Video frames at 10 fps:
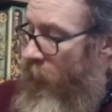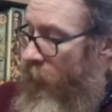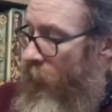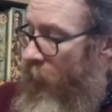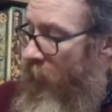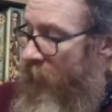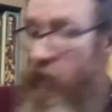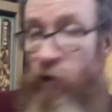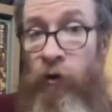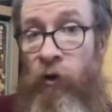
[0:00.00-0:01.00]
as you lay
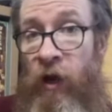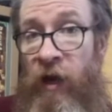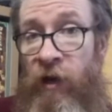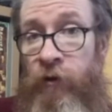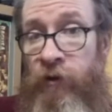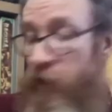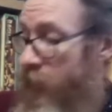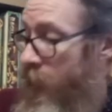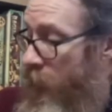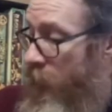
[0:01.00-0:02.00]
out your
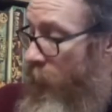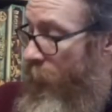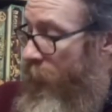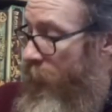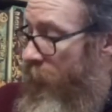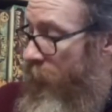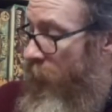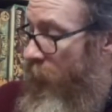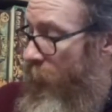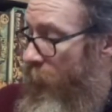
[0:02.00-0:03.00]
houses and the buildings that
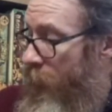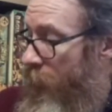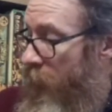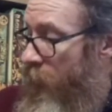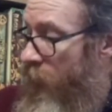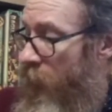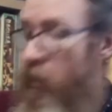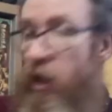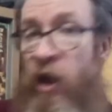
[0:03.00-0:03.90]
you're going to build on Main Street,